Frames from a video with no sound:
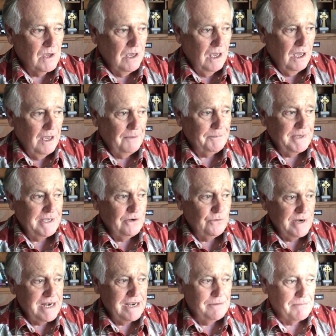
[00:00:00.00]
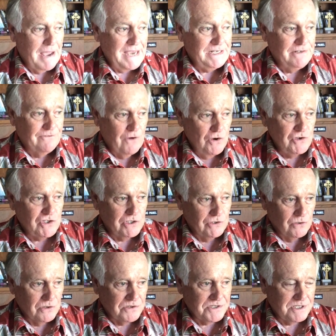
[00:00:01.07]
in reading my
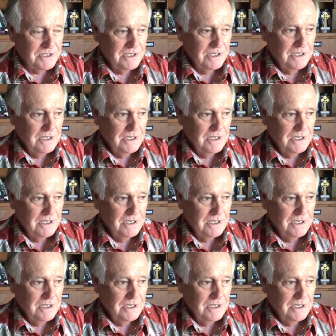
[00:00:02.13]
devotionals,